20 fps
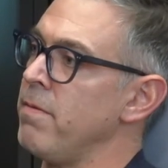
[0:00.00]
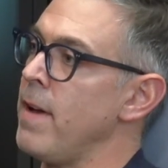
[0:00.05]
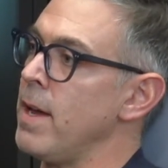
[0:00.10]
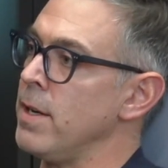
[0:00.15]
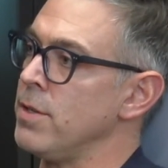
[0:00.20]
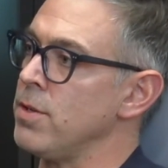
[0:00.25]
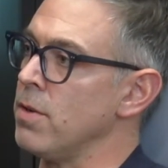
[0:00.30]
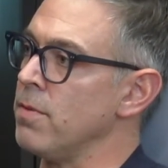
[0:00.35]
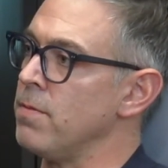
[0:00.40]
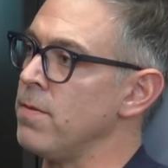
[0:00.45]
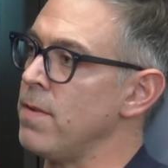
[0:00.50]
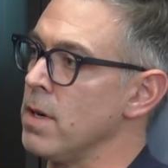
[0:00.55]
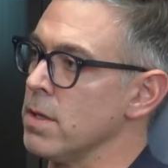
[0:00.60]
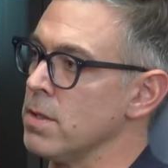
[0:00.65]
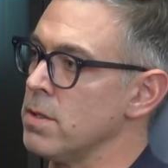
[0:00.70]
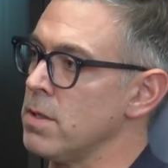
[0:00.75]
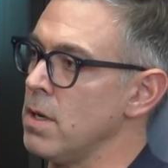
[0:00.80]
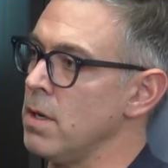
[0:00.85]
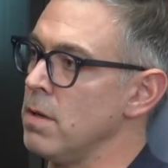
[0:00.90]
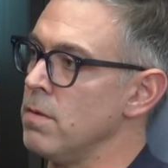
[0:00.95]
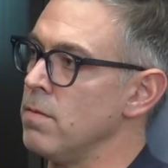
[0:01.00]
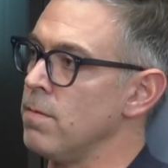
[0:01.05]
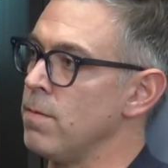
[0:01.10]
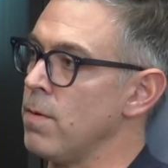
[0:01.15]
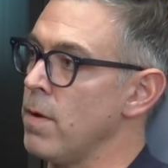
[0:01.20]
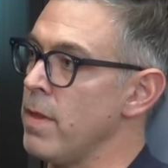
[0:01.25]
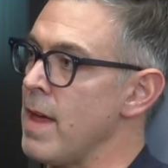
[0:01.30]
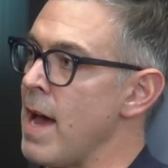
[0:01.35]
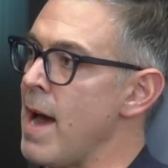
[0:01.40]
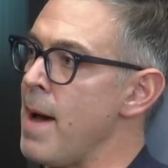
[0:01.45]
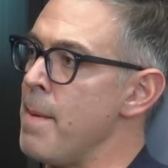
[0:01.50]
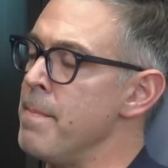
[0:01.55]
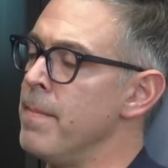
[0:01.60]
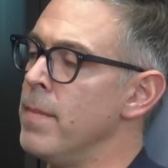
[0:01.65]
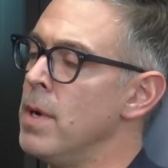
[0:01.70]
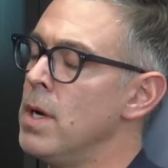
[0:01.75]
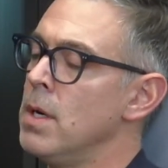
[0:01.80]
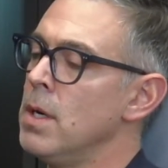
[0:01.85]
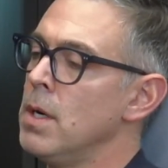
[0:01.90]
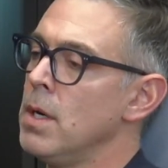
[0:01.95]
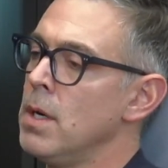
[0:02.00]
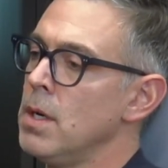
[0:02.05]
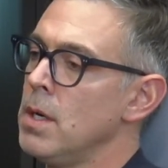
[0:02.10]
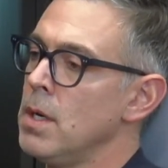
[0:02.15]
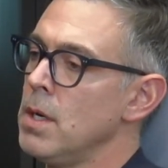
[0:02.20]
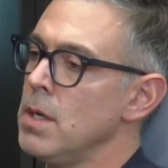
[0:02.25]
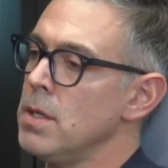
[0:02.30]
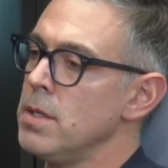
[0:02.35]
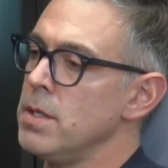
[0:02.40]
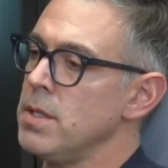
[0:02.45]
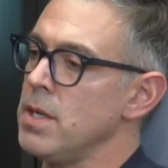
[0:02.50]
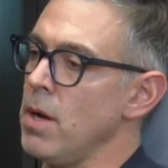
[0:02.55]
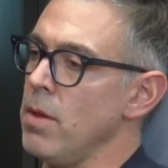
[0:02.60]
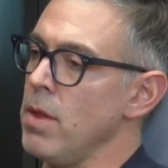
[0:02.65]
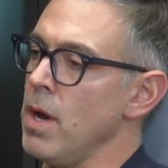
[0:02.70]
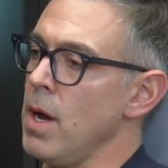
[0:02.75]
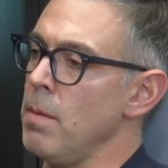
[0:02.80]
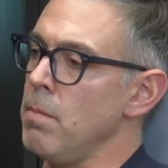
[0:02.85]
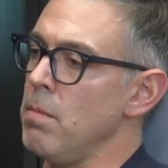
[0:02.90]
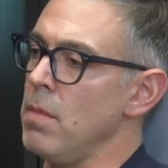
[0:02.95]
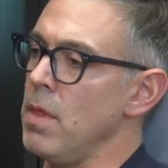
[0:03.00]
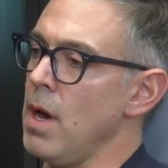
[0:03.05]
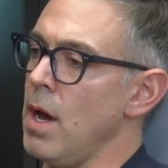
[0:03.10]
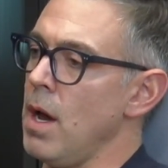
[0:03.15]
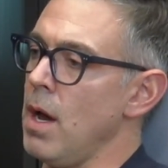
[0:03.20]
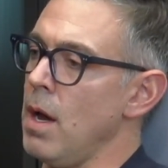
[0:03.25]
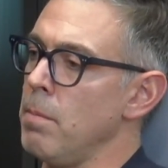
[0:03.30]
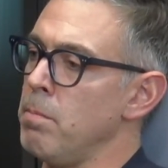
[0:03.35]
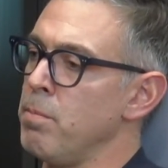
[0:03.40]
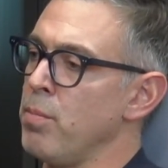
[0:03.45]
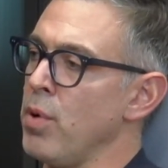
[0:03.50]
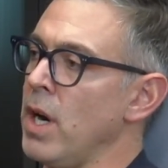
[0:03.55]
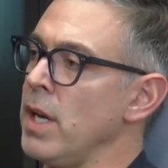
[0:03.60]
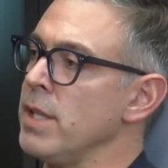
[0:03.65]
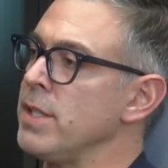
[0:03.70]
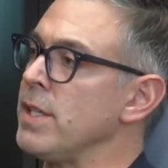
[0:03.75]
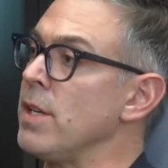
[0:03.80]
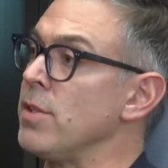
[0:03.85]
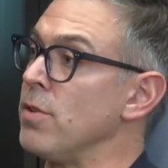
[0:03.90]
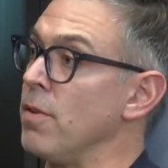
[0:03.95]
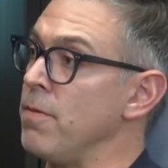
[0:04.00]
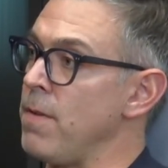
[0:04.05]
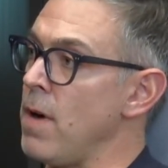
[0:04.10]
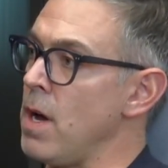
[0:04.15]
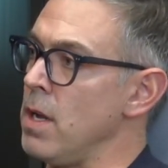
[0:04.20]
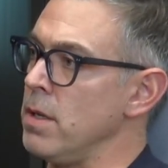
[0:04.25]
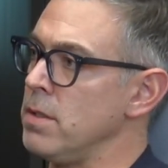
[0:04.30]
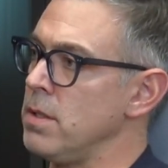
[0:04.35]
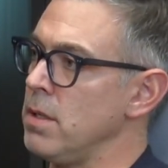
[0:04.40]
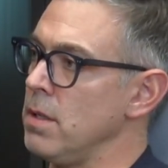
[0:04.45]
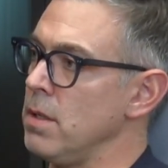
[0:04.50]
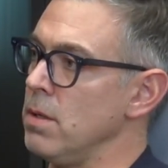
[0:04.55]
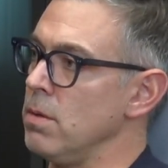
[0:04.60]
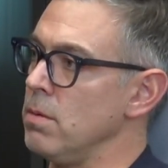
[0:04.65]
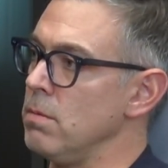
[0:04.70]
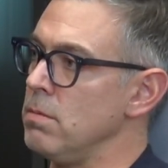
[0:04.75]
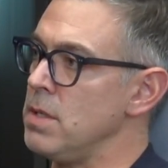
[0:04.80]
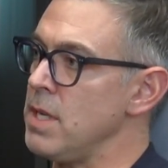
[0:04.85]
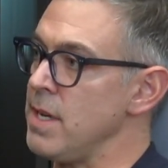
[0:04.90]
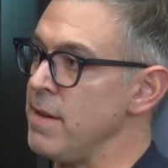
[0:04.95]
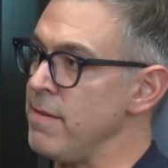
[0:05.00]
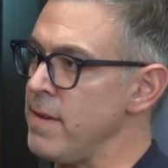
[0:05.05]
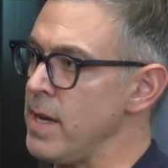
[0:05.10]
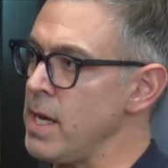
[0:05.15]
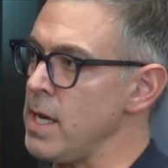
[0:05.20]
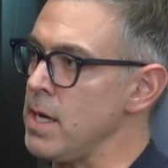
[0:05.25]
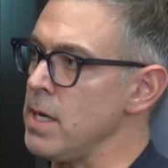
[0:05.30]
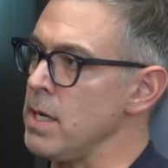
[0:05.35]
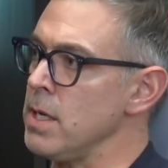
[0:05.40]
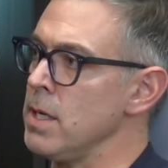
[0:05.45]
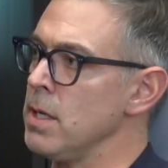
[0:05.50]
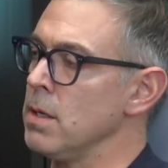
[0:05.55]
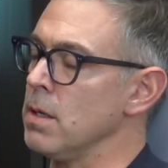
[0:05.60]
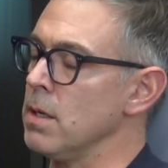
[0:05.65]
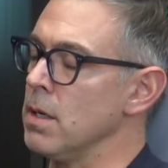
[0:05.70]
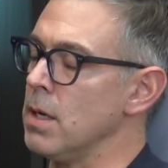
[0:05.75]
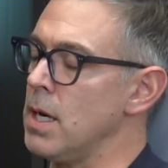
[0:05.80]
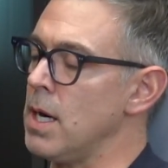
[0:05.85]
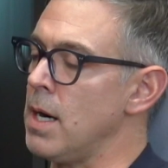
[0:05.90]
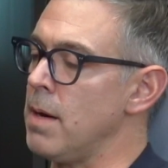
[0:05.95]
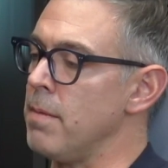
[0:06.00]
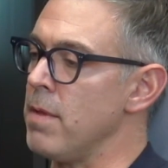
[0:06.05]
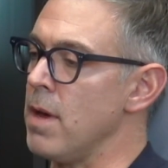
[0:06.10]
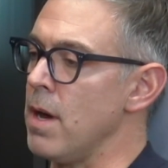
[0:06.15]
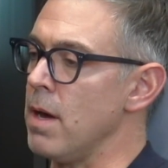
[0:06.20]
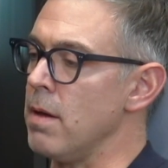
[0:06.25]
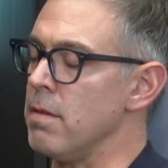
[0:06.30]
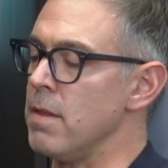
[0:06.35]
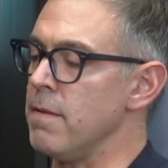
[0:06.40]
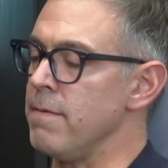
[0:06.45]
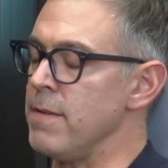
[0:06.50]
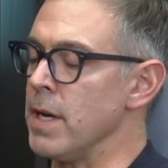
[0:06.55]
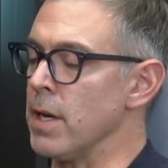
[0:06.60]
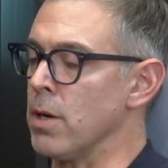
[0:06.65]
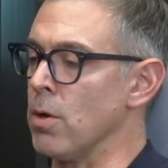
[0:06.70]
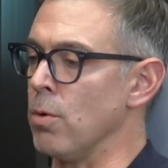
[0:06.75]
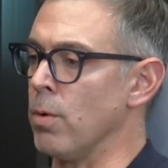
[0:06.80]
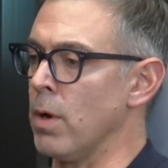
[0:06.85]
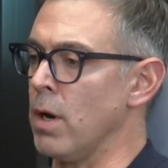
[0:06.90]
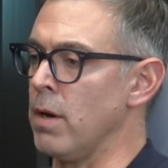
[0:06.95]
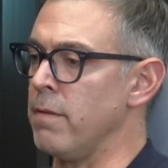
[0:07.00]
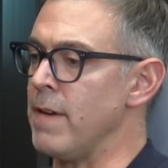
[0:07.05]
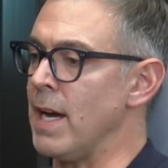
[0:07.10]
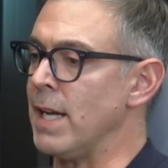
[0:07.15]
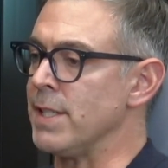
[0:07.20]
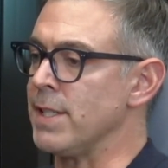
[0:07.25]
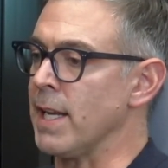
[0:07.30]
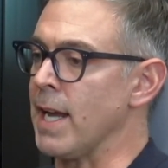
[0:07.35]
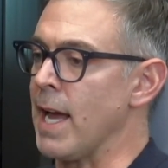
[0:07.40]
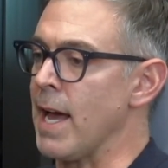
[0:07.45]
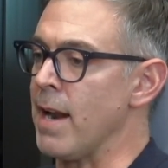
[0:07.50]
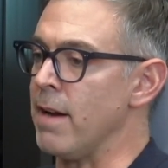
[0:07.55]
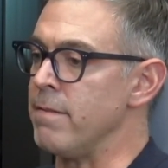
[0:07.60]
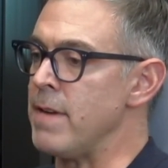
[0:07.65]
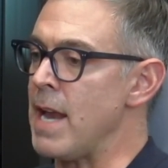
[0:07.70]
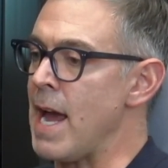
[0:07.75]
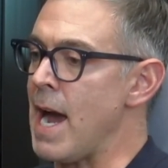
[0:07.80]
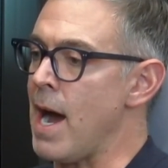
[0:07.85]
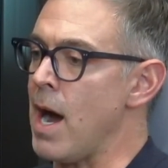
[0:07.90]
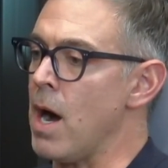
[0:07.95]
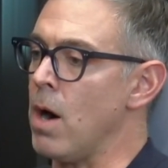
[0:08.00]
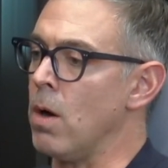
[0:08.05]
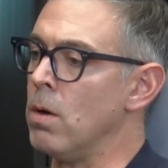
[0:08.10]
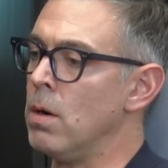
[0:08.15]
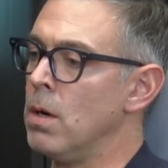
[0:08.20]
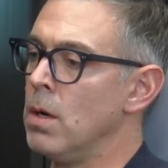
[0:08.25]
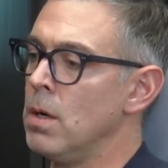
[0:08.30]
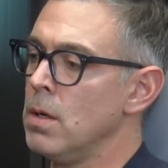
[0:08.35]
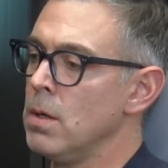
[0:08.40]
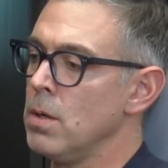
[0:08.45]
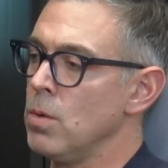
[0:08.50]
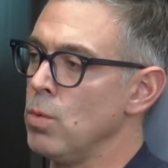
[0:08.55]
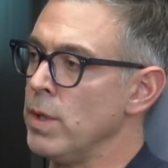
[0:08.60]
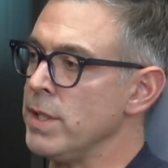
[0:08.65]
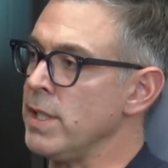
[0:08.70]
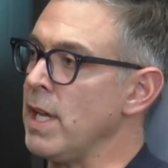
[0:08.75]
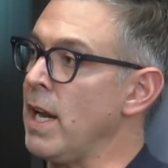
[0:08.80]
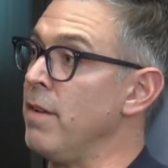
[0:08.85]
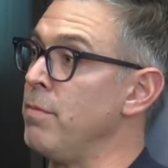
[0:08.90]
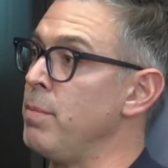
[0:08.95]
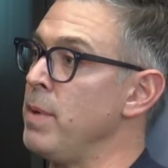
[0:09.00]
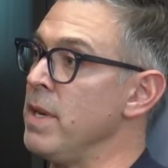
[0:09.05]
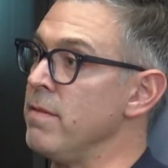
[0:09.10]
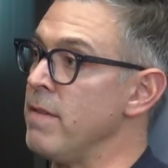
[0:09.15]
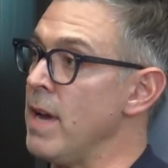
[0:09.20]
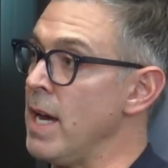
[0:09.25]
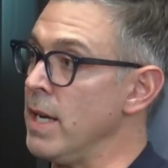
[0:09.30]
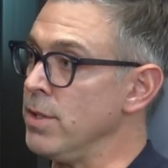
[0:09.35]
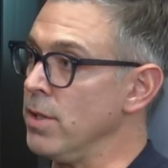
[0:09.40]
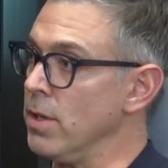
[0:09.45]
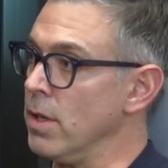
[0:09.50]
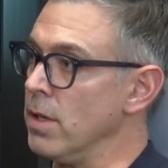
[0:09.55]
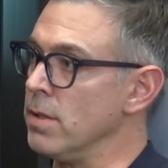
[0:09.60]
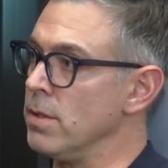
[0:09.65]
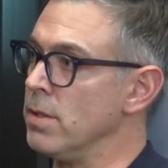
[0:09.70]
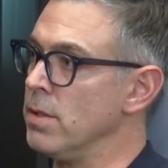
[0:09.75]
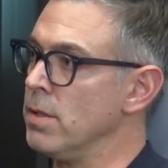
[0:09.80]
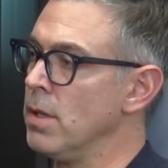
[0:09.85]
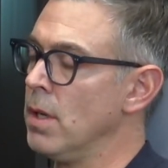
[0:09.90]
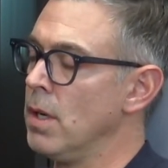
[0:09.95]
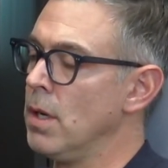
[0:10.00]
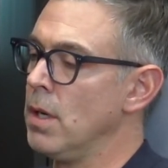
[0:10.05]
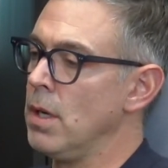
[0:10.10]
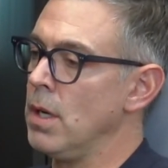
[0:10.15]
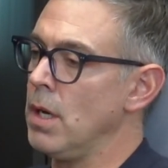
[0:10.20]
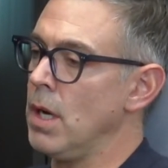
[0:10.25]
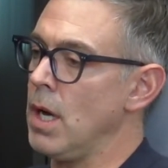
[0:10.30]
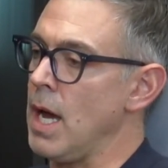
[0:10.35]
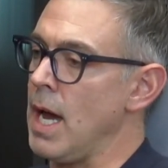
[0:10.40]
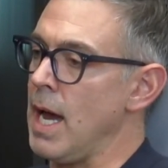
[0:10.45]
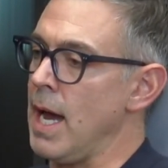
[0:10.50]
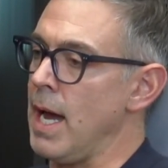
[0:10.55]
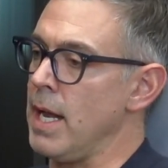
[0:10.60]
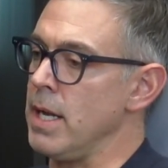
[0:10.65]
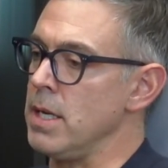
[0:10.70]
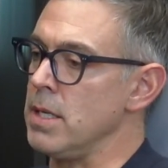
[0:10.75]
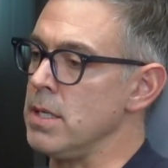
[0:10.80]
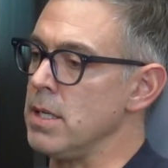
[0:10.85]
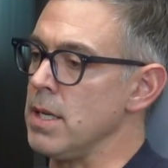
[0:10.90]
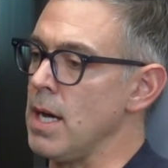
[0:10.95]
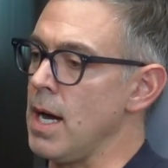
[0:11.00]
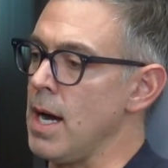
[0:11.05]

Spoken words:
venture function for them. So the predecessor fund to DV, the vehicle we're investing out of now, was NFP Ventures, and